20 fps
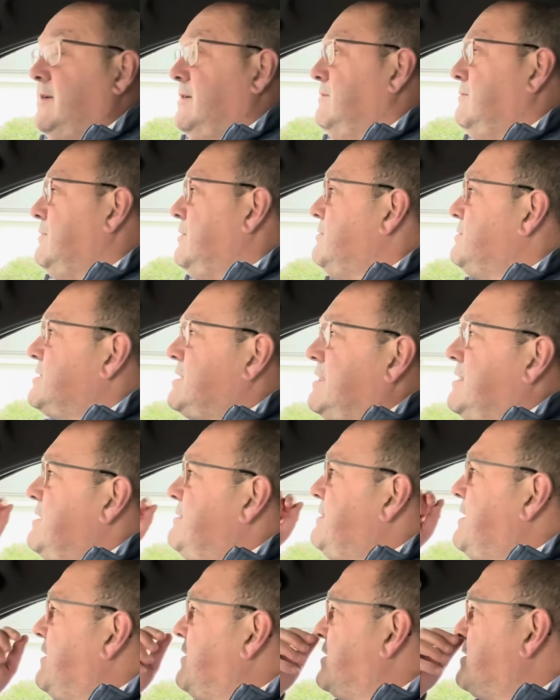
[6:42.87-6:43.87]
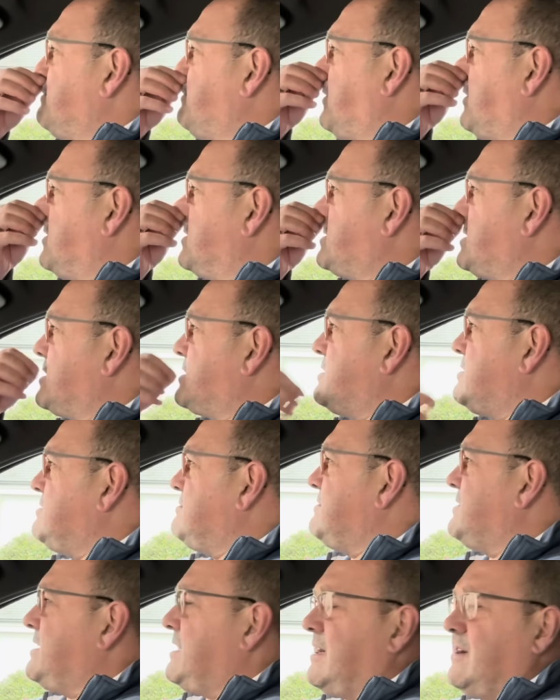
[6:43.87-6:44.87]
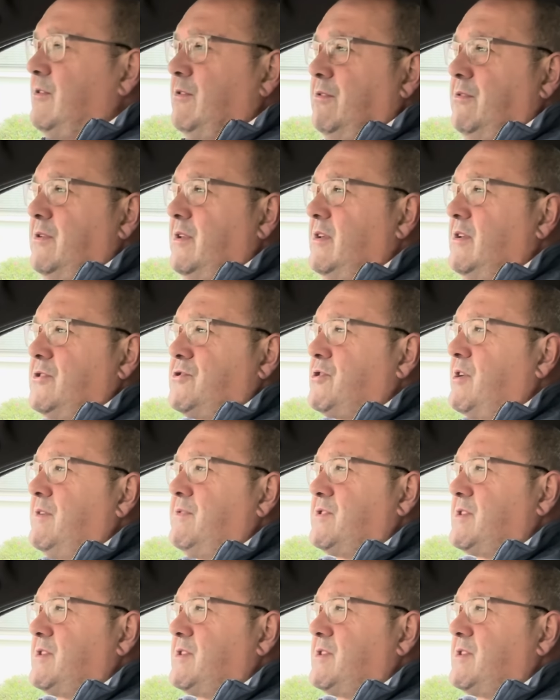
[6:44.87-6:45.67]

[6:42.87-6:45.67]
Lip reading: What was it, the American politician? Yeah, all of the truth,